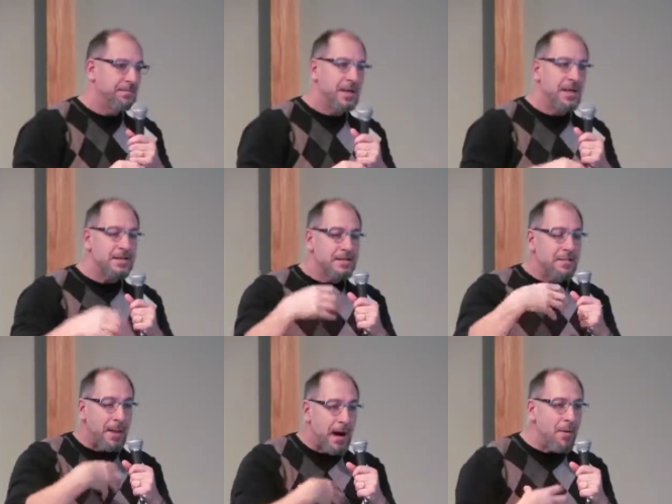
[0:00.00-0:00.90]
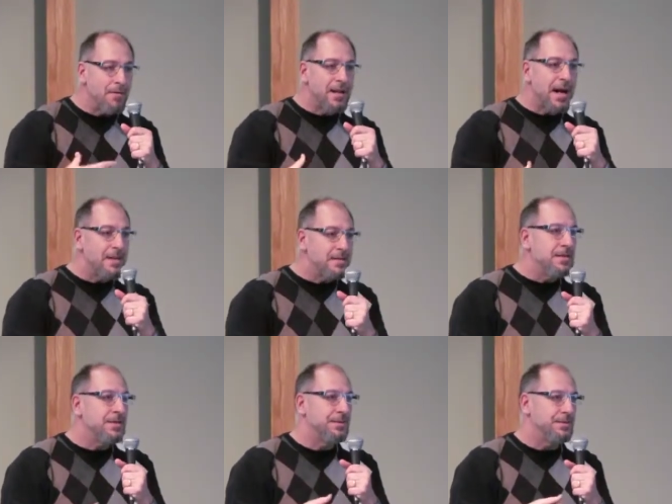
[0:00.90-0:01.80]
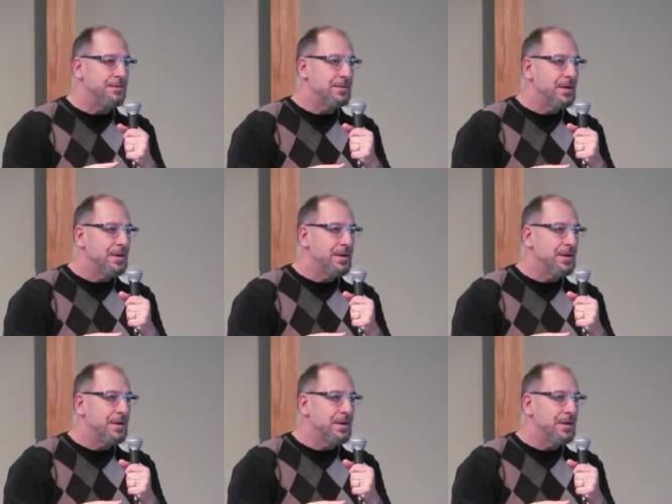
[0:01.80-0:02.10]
because the power of God is in you.